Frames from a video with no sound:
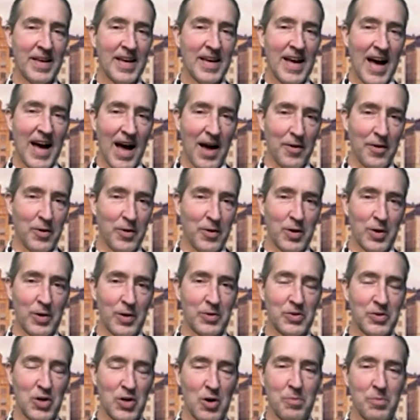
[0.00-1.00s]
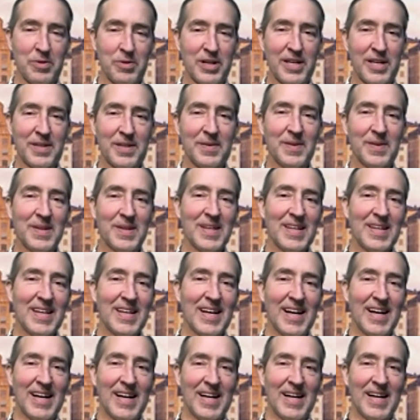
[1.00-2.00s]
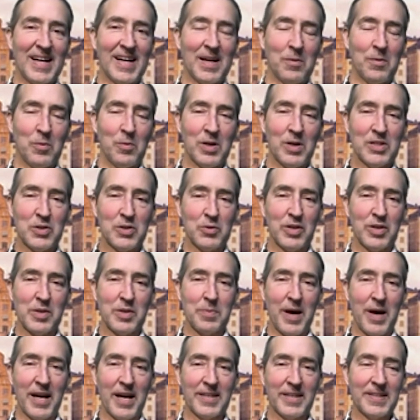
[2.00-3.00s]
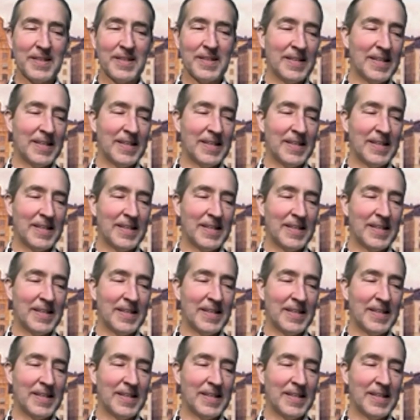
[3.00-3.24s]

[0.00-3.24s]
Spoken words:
how you could interpret it, and what to expect.